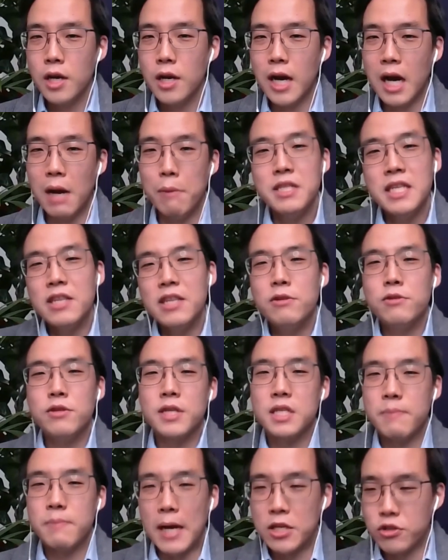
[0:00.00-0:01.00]
I would say there's a
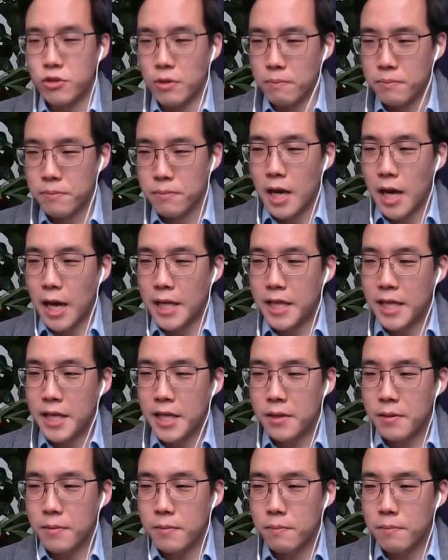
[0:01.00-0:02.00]
spectrum. I
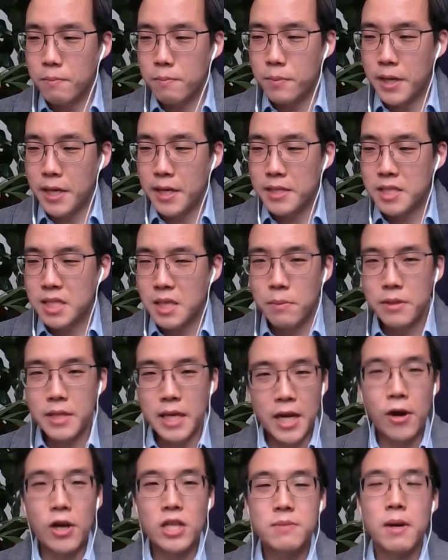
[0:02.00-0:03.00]
think being someone
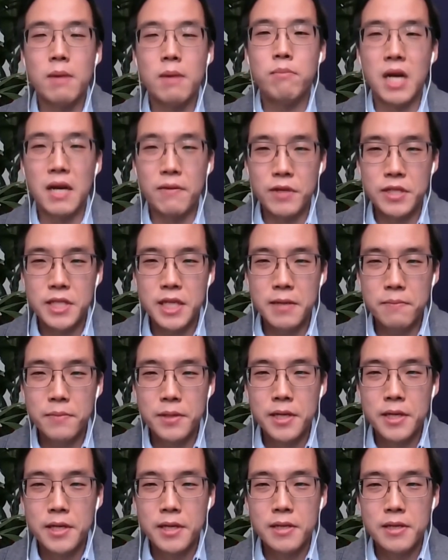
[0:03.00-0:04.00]
that cares about privacy
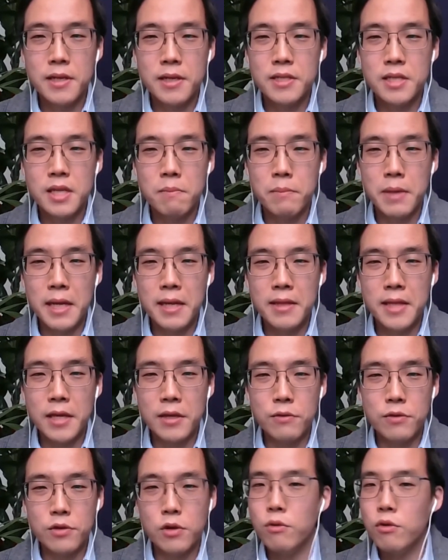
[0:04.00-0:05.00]
doesn't mean that
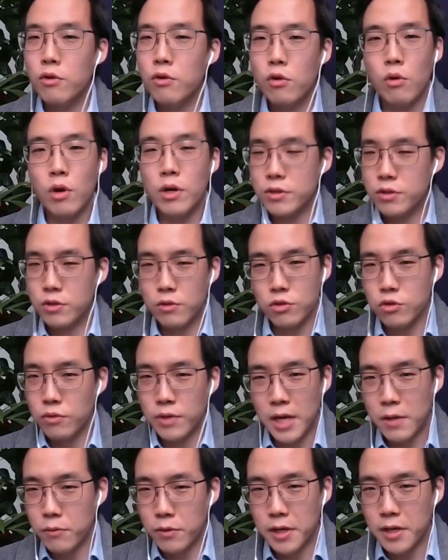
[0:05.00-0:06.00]
you don't go on social
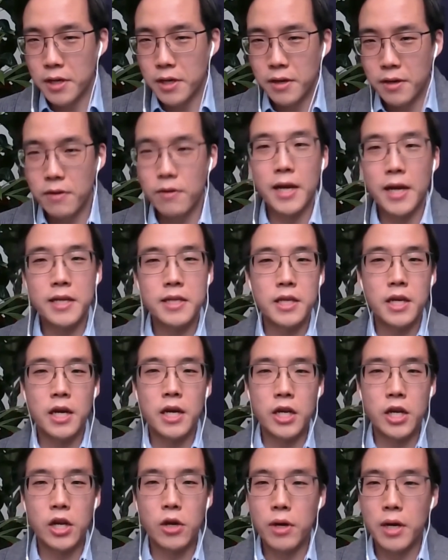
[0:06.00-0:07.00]
network, right?
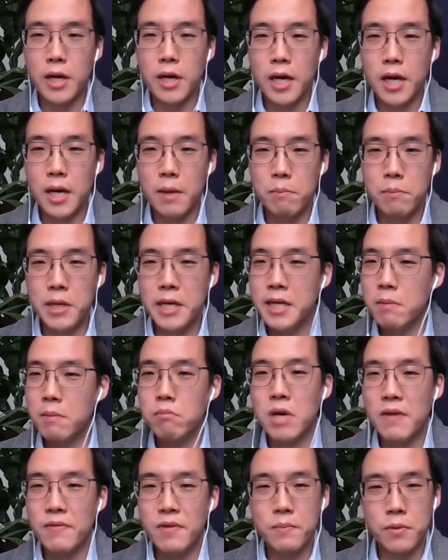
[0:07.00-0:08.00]
Being a
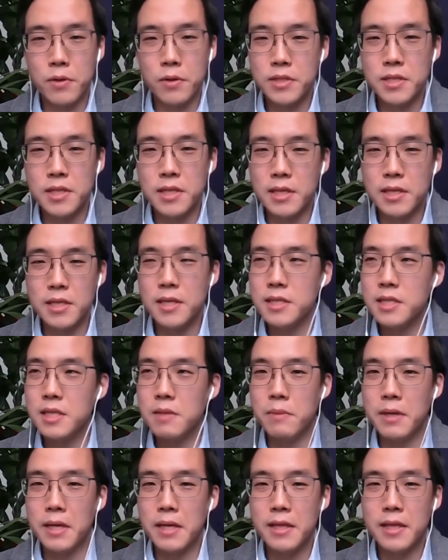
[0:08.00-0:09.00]
private person
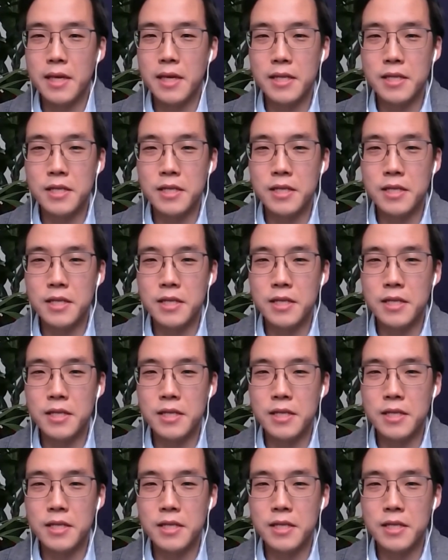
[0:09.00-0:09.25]
doesn't mean that